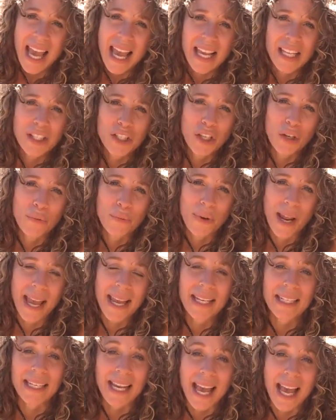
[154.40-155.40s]
and so
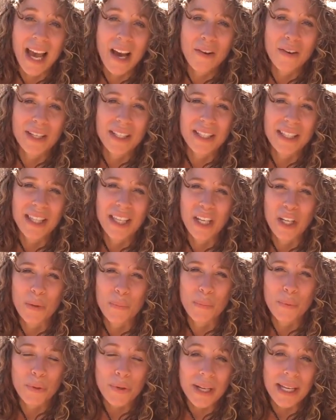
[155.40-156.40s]
right now is their
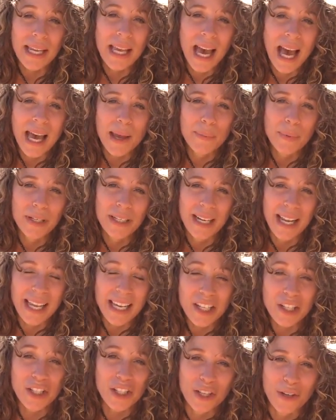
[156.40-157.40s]

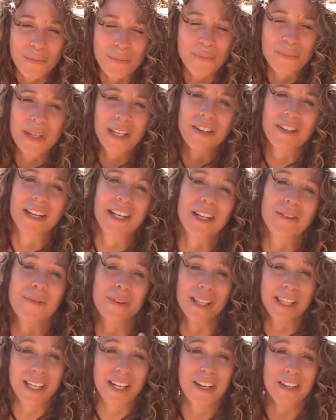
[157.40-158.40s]
pre-hibernation period
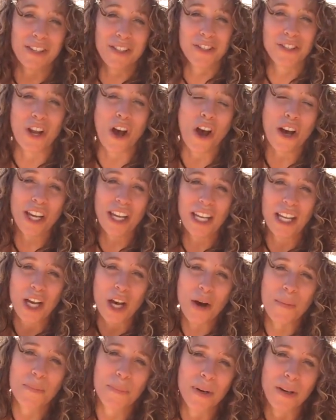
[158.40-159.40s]
where they're stocking
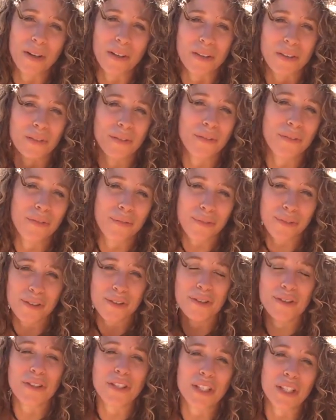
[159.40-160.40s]
up on
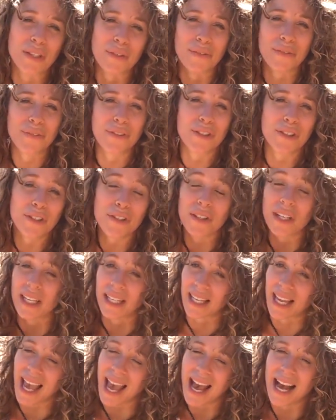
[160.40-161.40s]
fruits and food
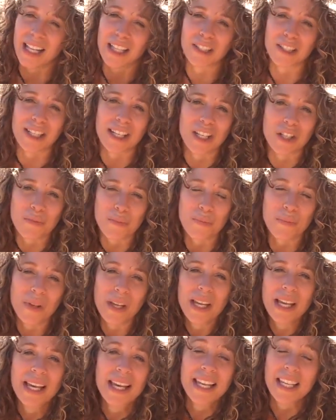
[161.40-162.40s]
and calories
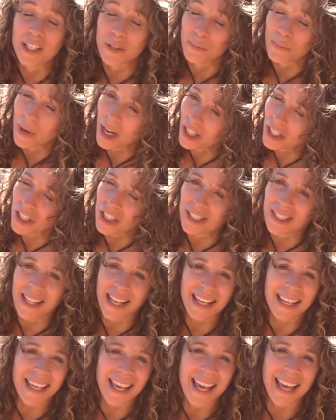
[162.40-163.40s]
as much as
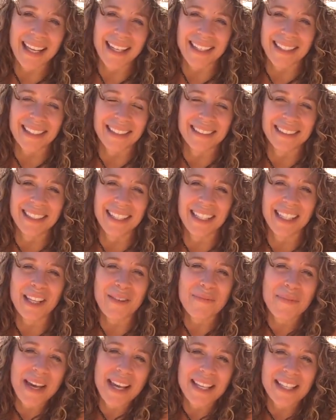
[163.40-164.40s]
they can on a
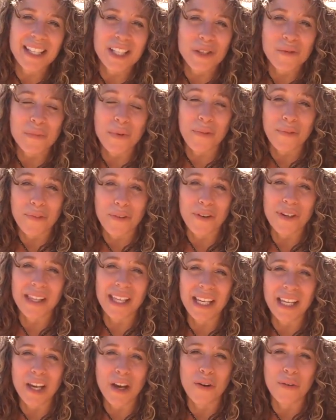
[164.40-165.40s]
daily basis before
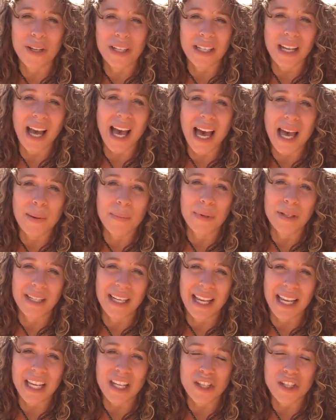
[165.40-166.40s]
they go into
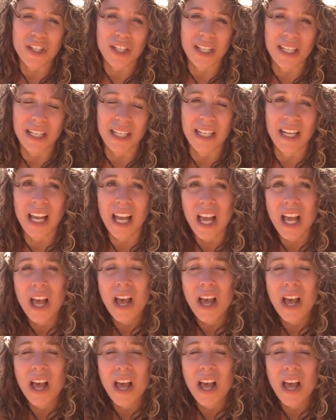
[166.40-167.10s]
hibernation.